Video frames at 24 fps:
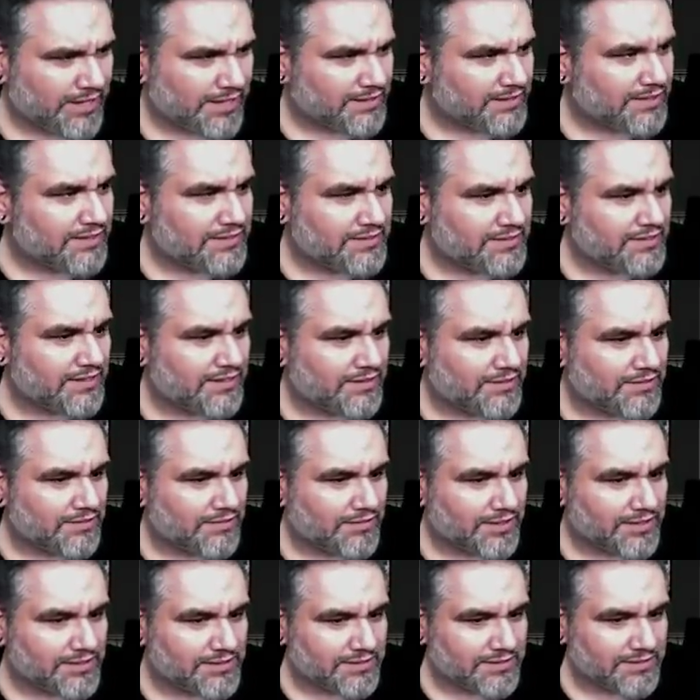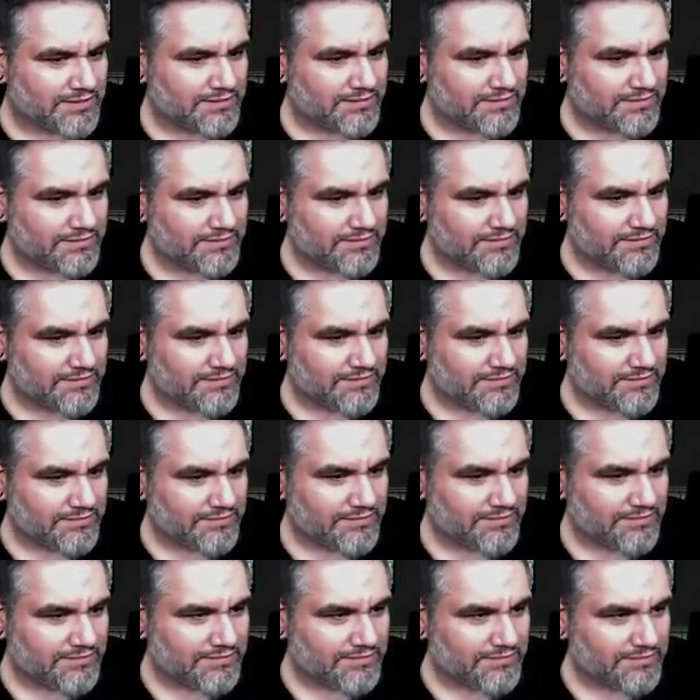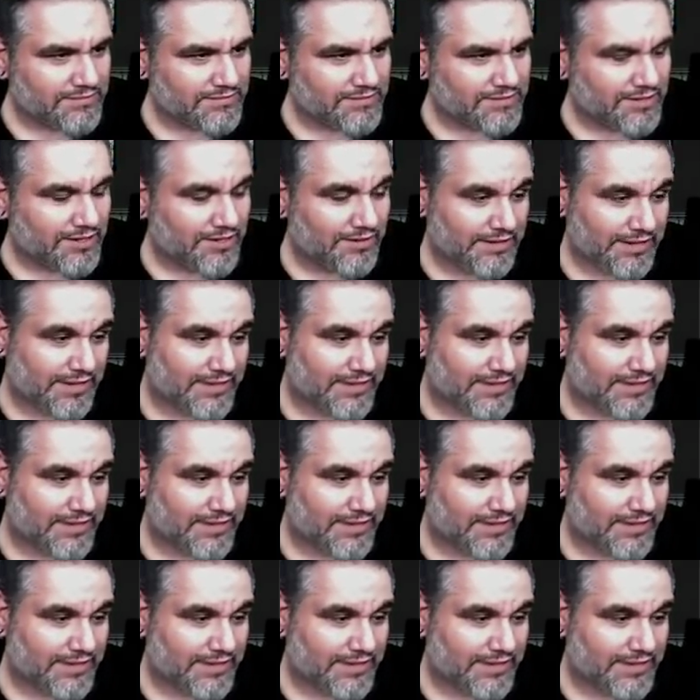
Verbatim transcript: Okay, let's not go crazy. Oh,